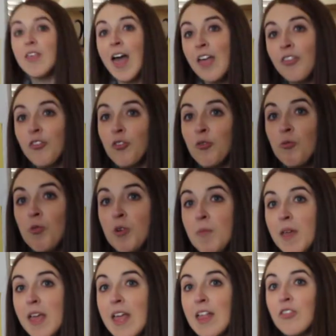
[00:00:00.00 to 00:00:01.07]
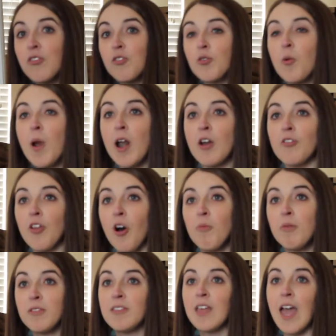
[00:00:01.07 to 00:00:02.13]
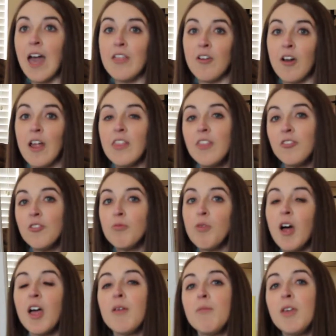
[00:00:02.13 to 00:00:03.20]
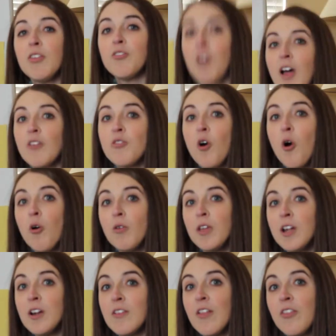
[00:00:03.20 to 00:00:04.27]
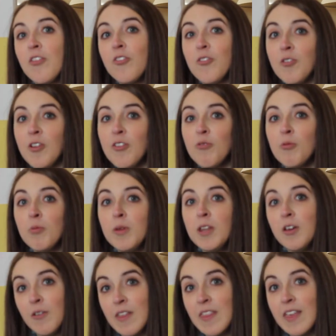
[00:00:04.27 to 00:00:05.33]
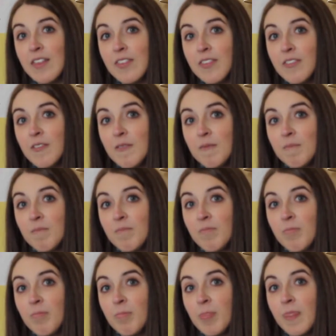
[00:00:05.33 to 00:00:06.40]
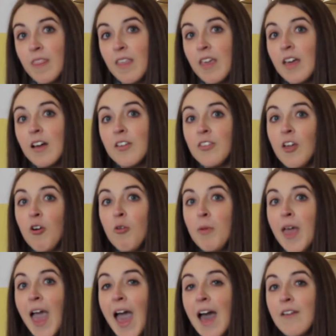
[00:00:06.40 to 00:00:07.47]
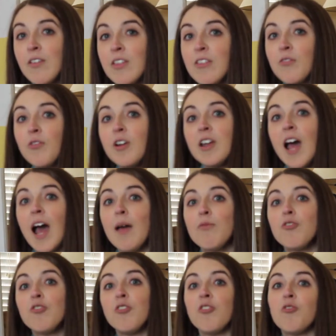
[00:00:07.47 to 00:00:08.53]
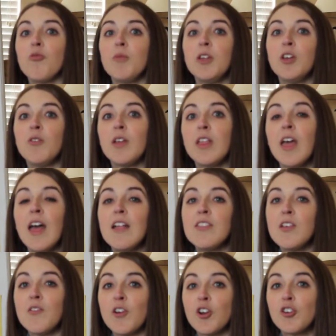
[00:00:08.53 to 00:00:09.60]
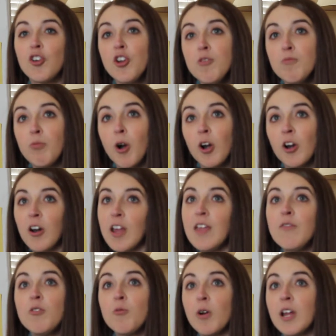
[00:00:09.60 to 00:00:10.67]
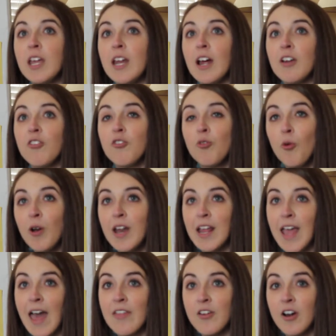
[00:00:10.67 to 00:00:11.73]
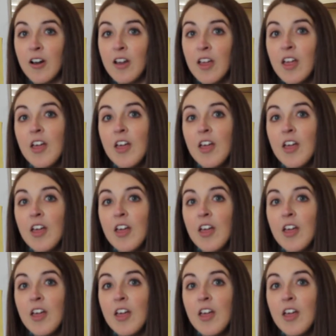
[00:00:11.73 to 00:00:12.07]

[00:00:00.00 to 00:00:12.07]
desks would be in squares all put together. And this will probably be throughout the whole year that the students will be doing this. Because they will be having different times students will be doing different group work or even working on a story together.